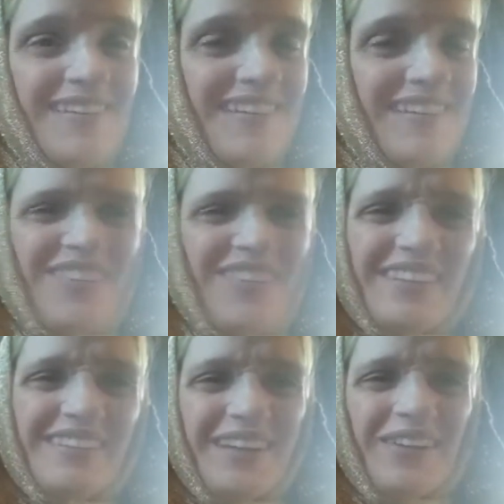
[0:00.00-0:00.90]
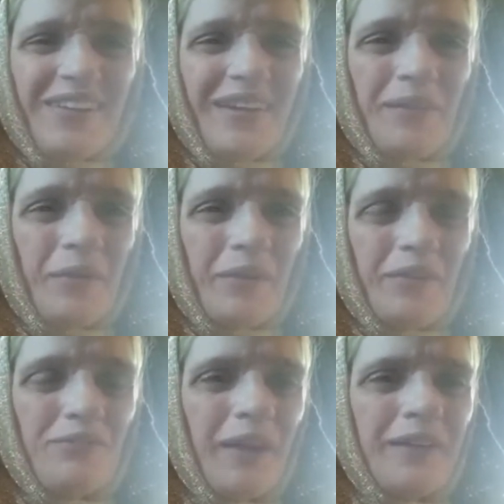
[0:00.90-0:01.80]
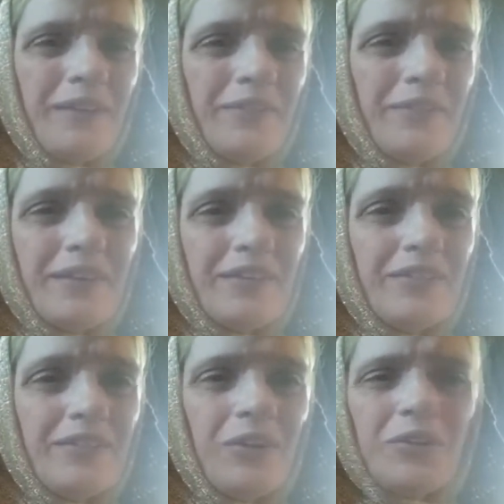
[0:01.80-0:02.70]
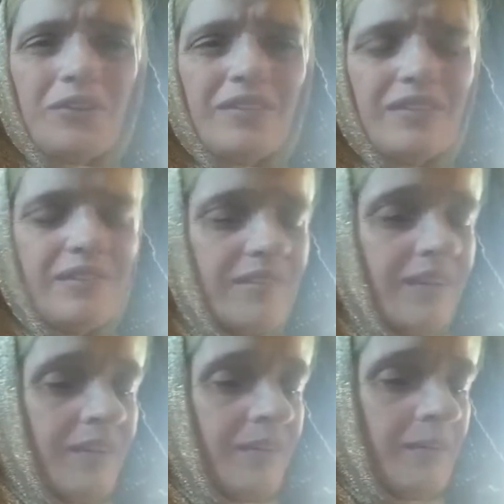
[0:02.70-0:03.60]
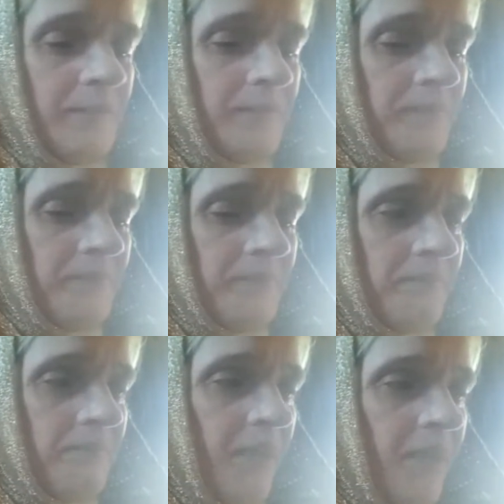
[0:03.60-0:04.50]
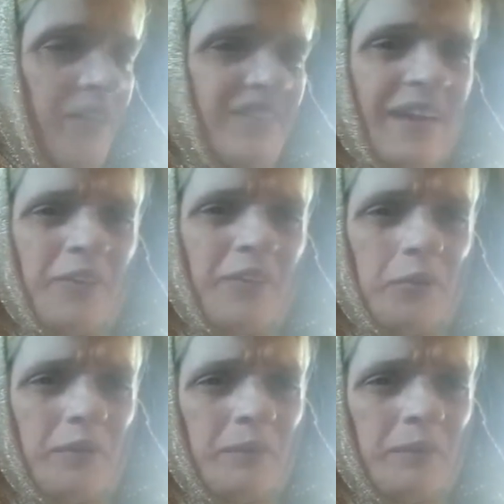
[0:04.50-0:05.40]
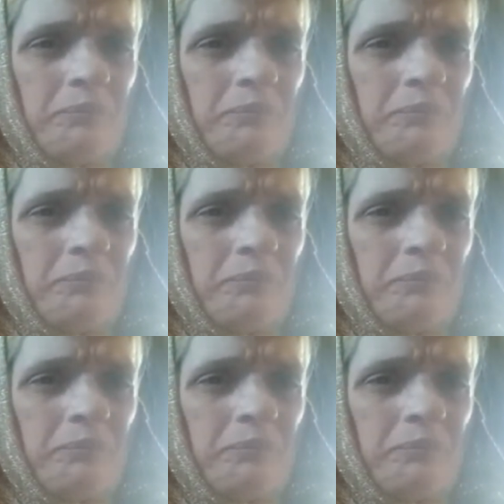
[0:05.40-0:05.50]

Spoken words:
Not really scary. I'm not really frightened of it. It just hurts, all this downloading.